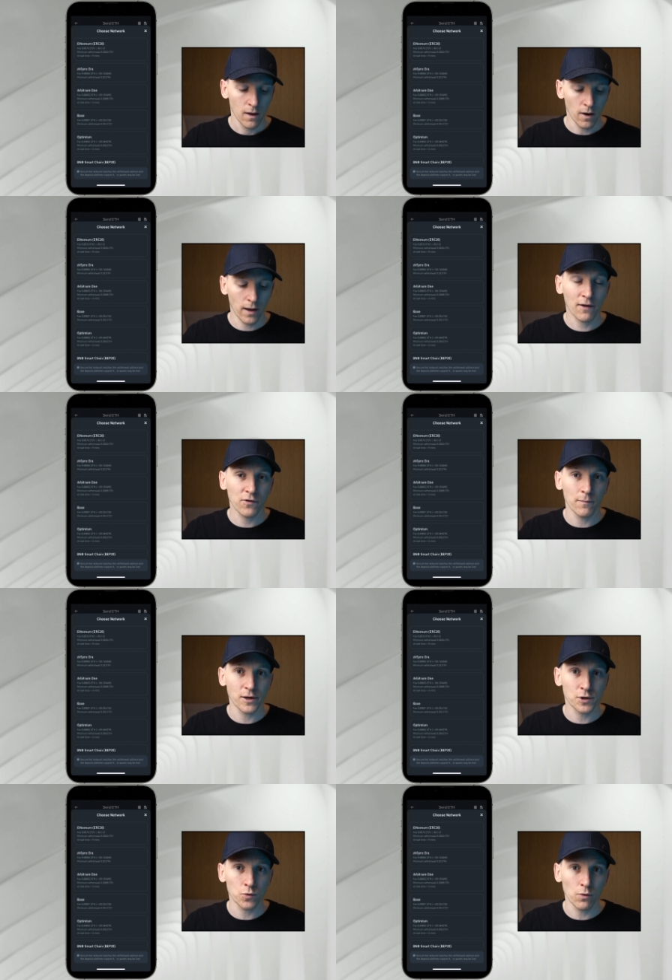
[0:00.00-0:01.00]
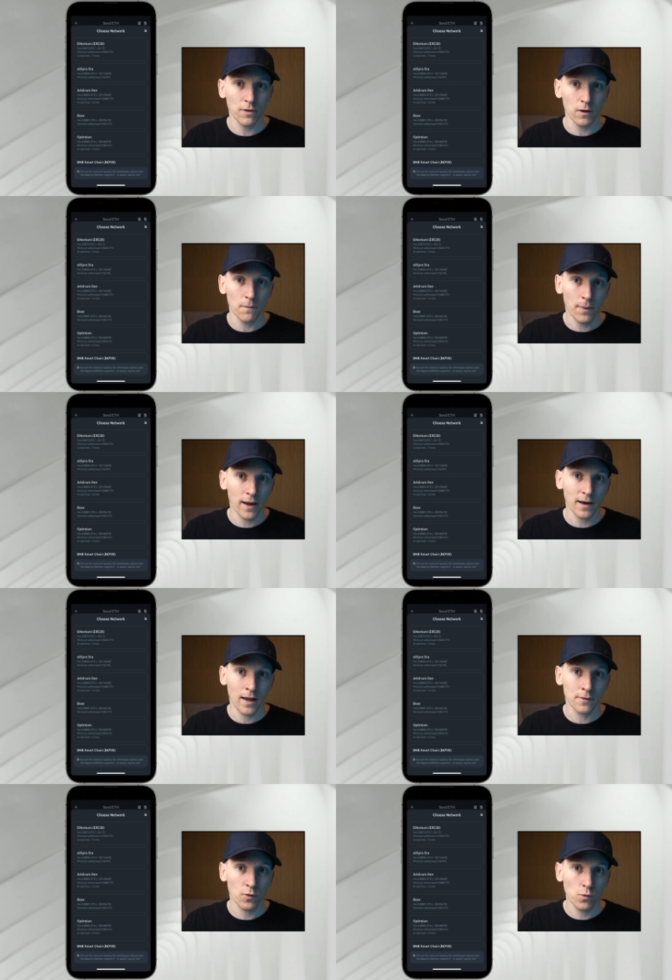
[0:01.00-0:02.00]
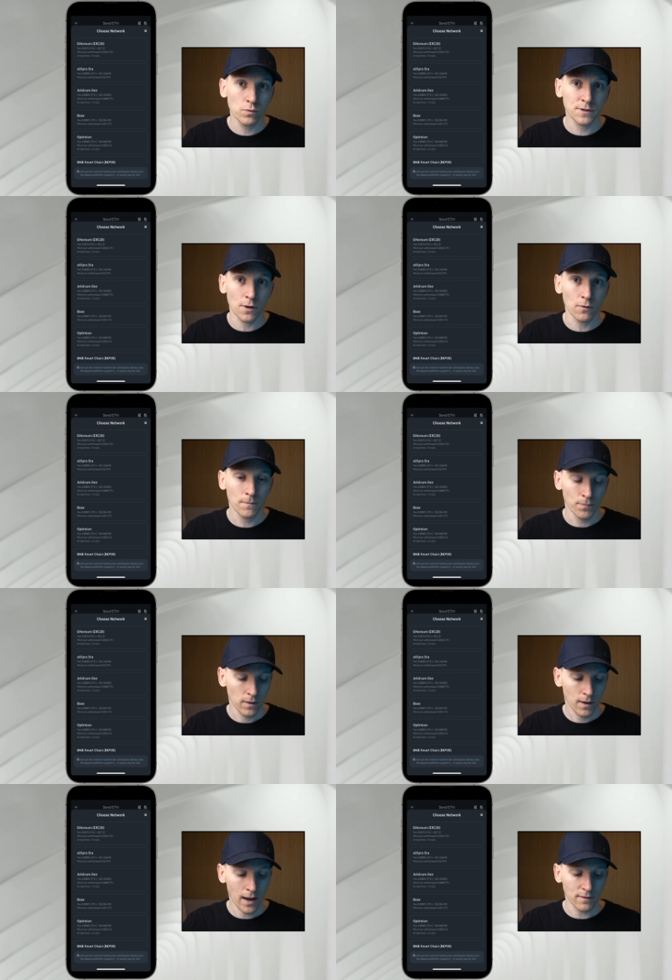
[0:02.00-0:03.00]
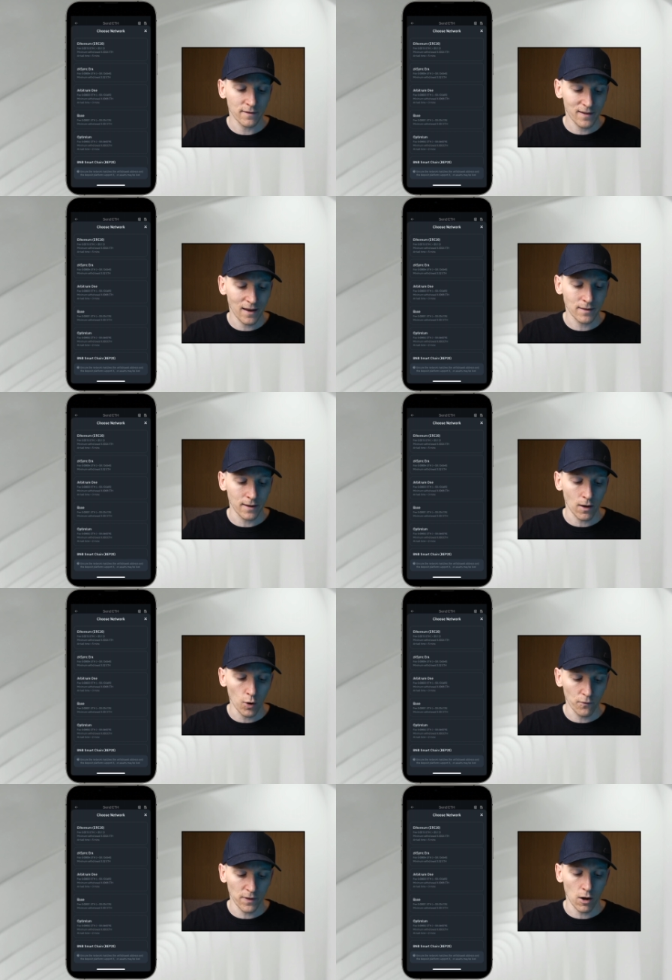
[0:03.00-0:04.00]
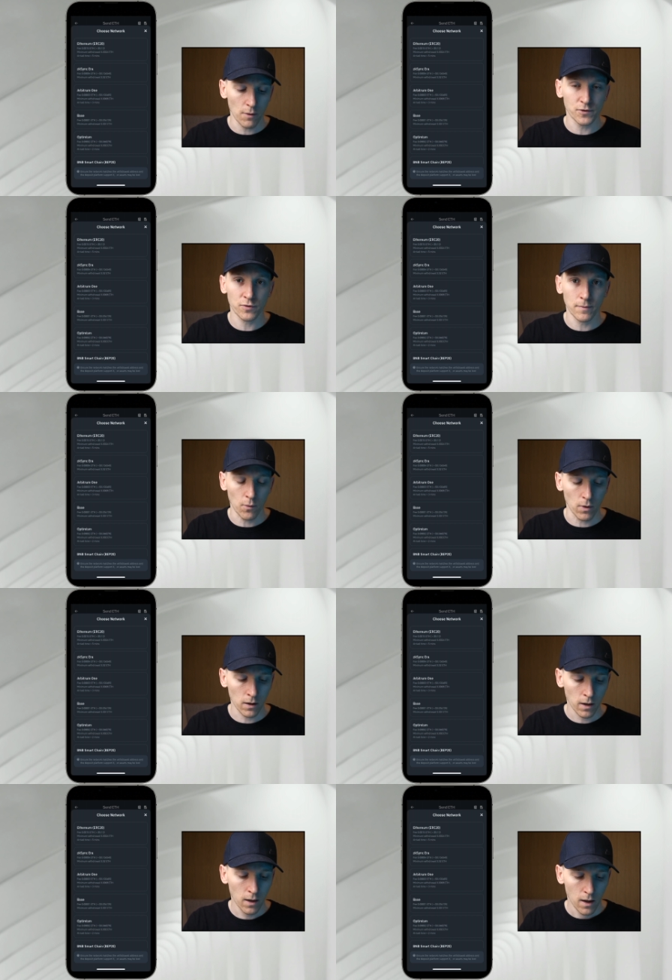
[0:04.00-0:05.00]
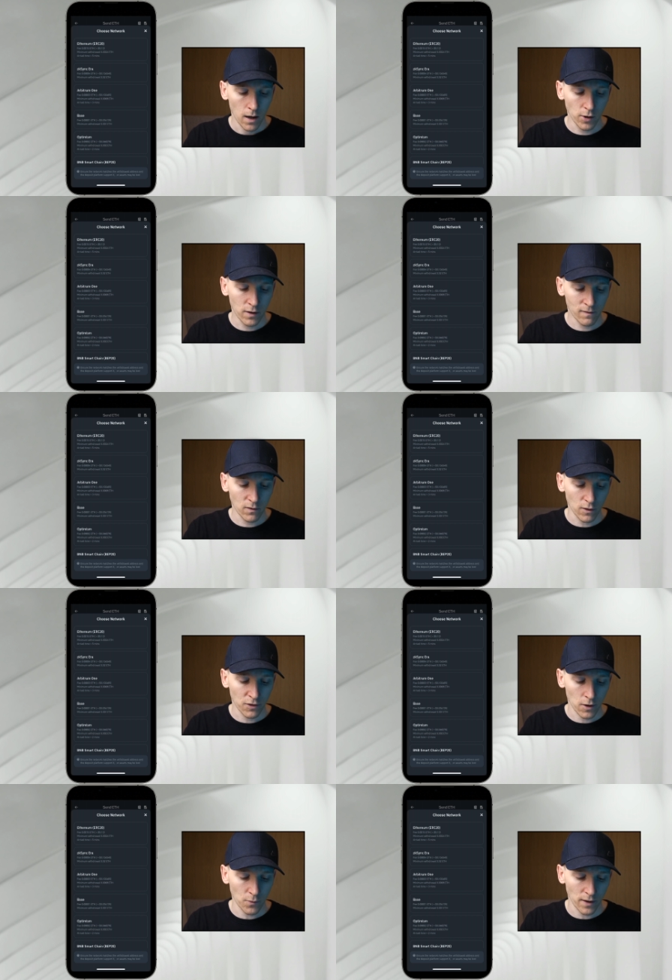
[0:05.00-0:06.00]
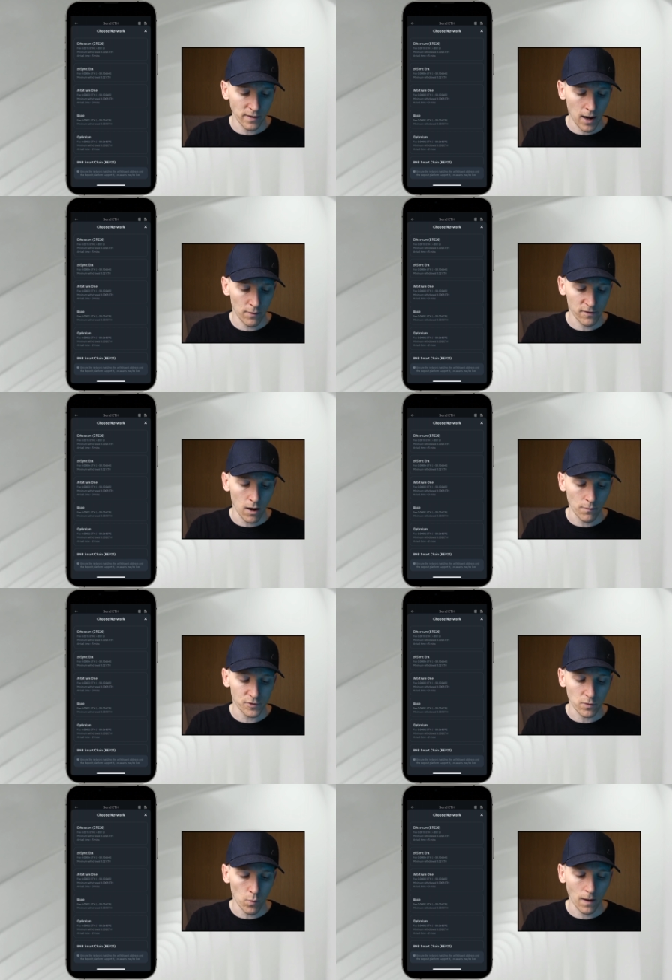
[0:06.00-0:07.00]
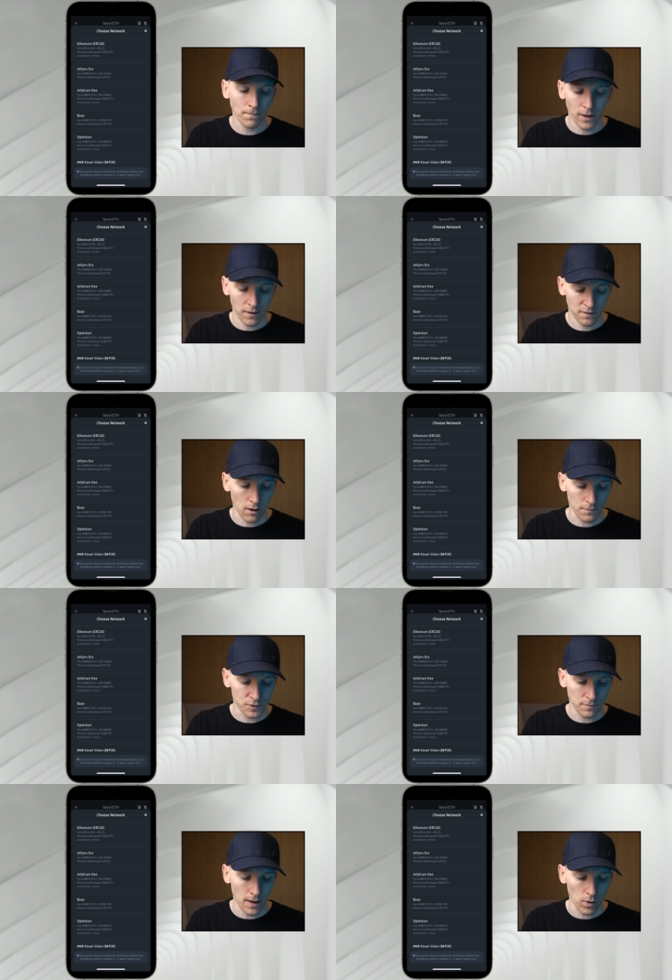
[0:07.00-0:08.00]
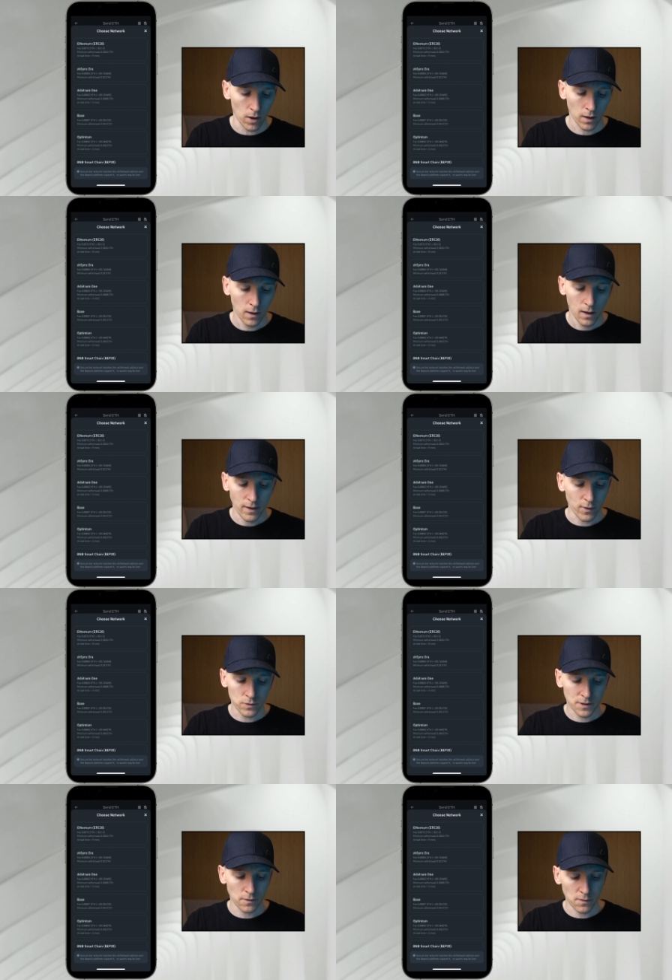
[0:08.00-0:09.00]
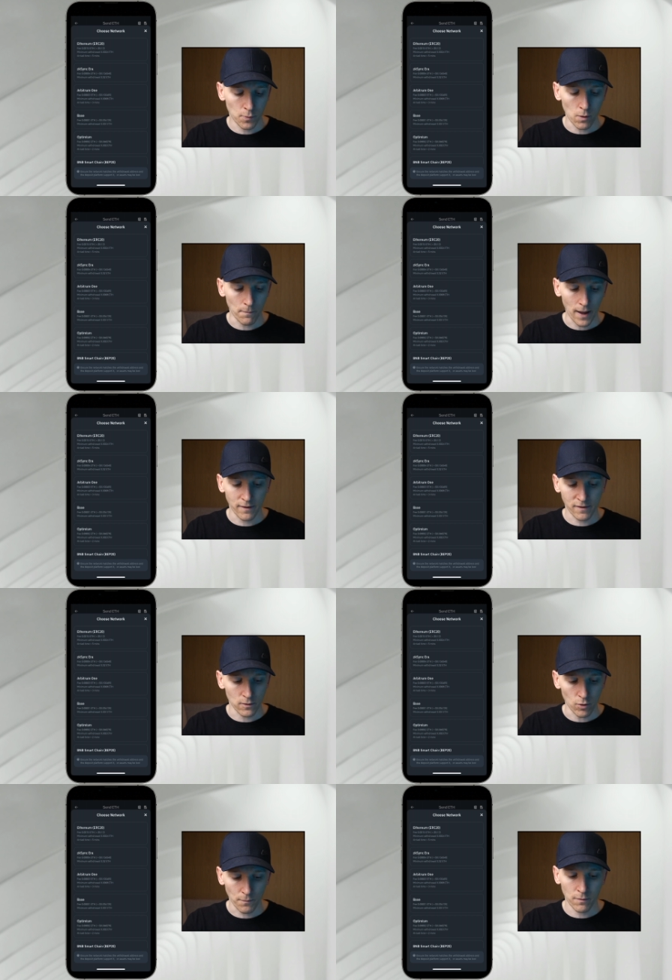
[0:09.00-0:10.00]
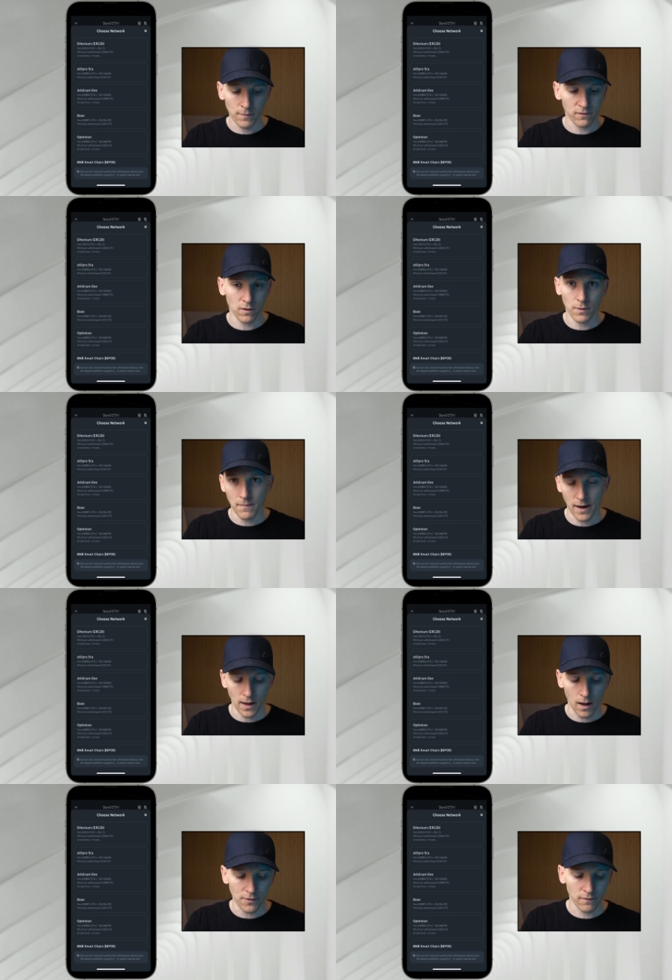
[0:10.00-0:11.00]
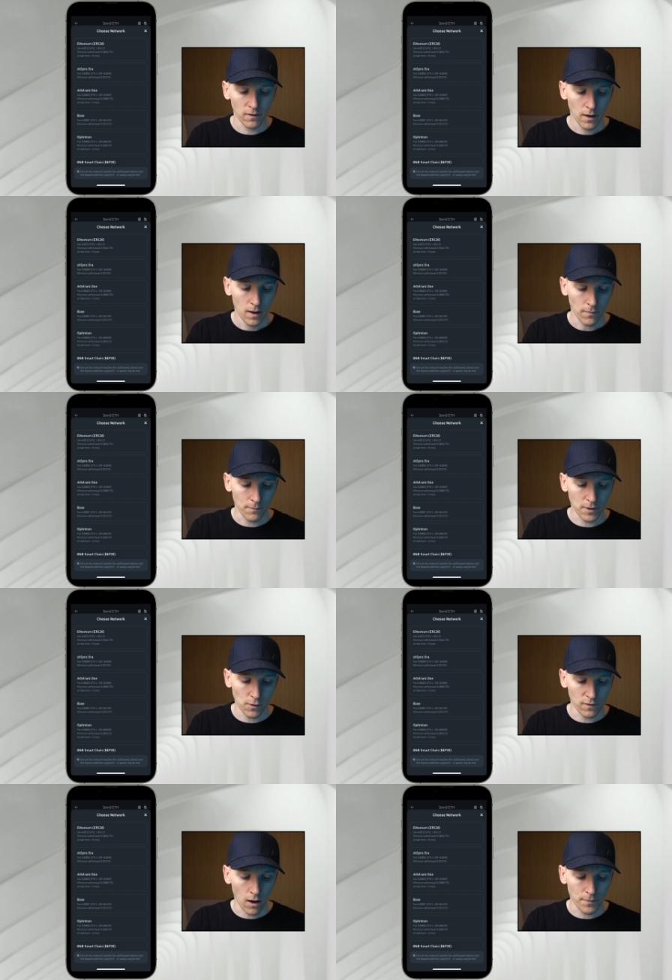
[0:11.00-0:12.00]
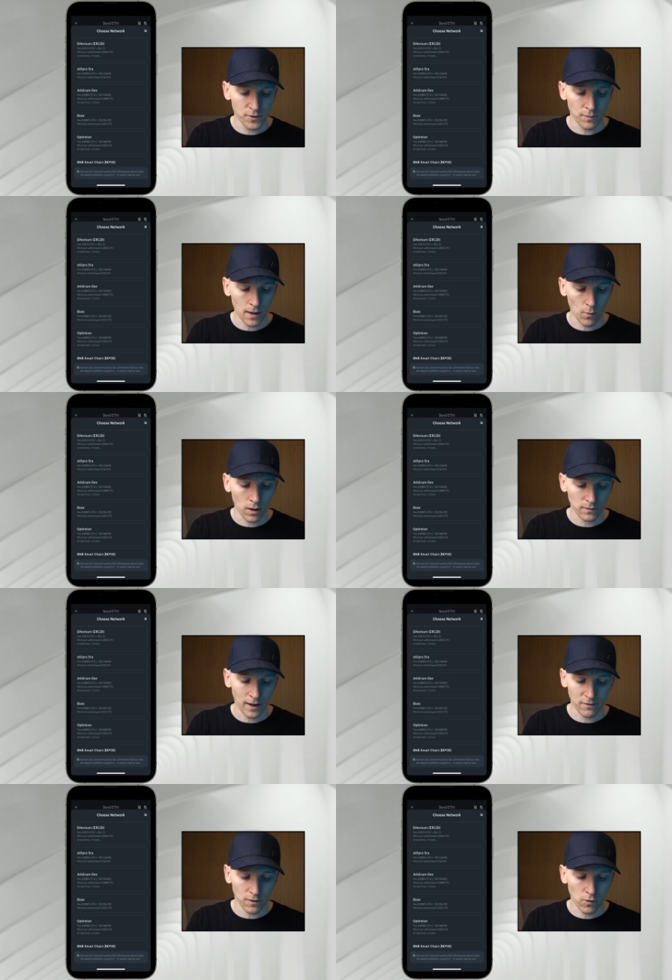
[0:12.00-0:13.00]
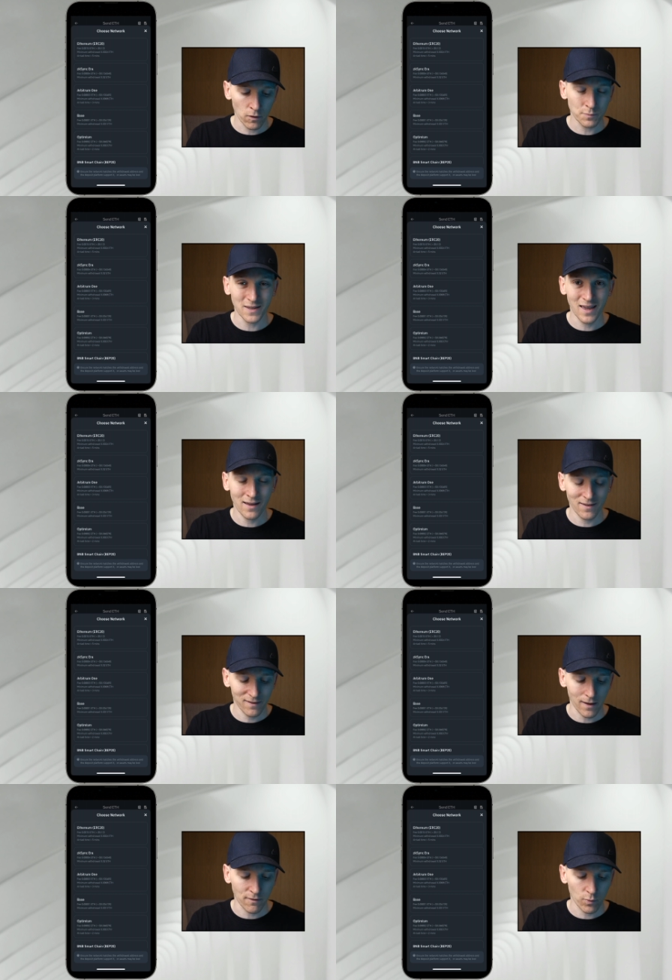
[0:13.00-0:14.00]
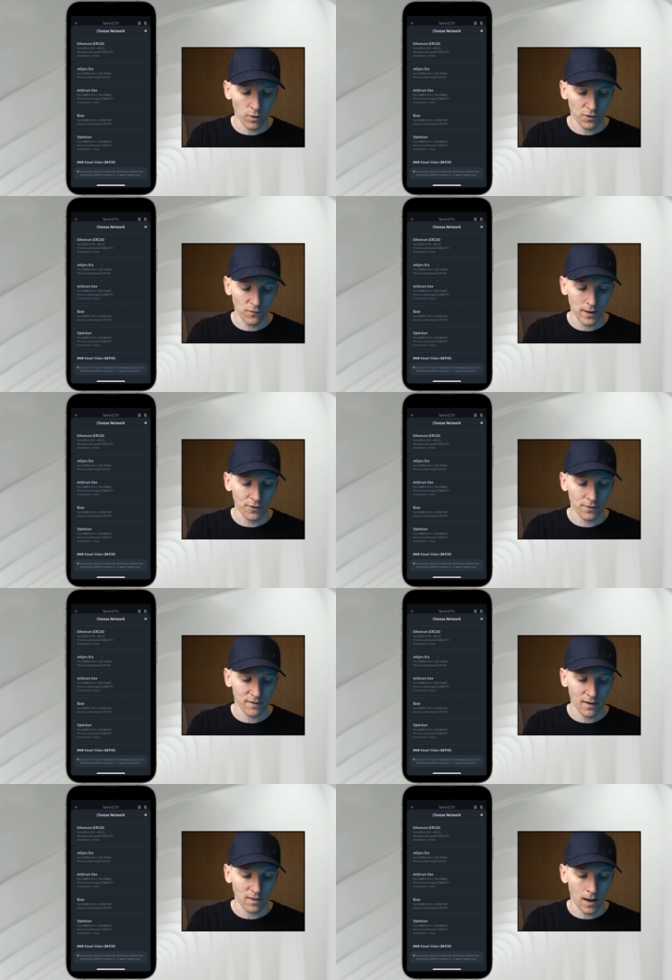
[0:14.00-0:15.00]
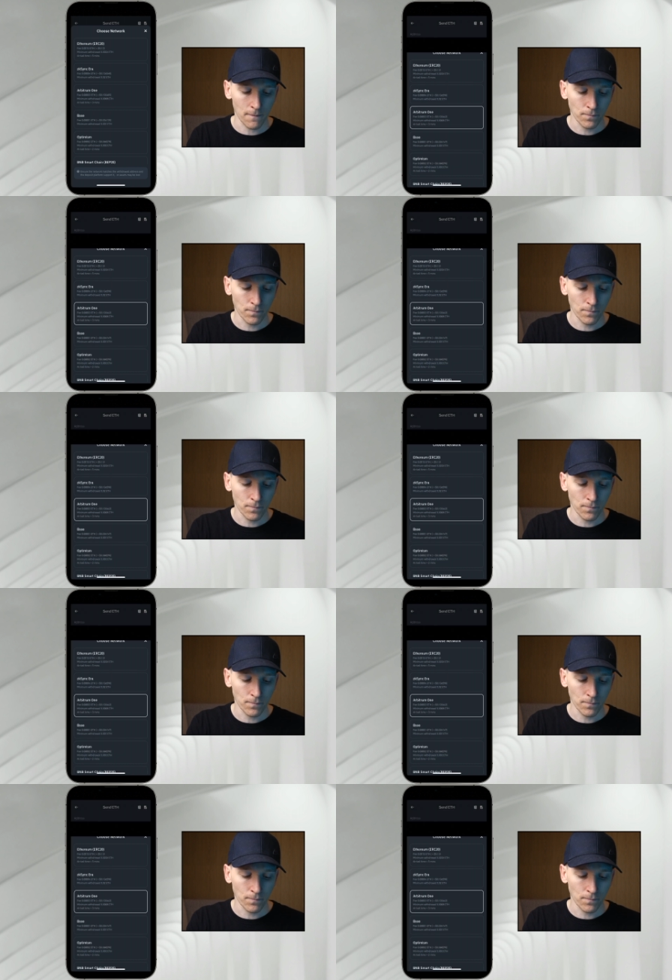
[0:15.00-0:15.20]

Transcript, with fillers: and I have to make sure that Binance also can send it over the Arbitrum network. And you can see the third one down is Arbitrum one, that's the Arbitrum network. They also support Base and Optimism and many others, but I'm gonna use the Arbitrum network. That's gonna cost me ten cents worth of E T H to send that.